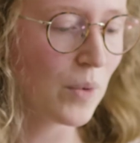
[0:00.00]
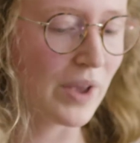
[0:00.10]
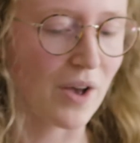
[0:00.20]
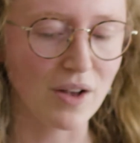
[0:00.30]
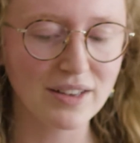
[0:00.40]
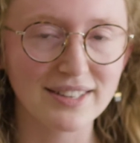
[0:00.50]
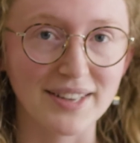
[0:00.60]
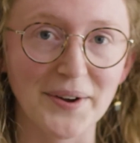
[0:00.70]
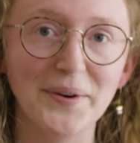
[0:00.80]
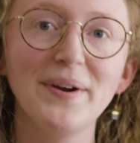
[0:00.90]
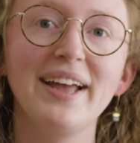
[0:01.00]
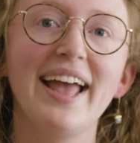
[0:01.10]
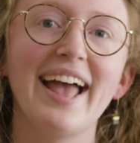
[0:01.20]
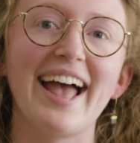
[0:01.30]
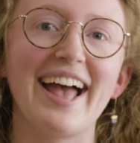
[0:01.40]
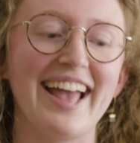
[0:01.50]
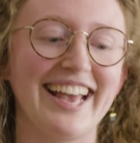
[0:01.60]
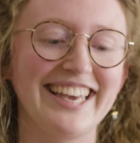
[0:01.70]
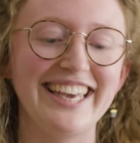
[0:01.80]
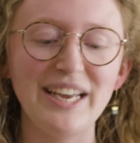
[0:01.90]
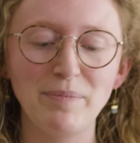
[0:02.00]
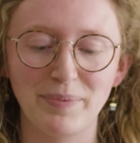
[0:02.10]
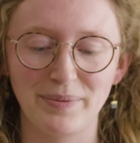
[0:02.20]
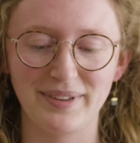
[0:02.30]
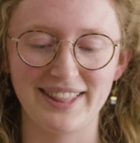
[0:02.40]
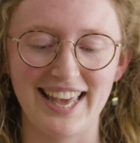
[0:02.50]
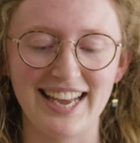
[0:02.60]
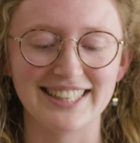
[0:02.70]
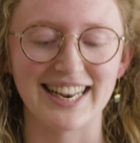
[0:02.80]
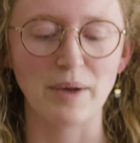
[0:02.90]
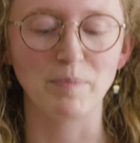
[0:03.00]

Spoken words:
We also keep things like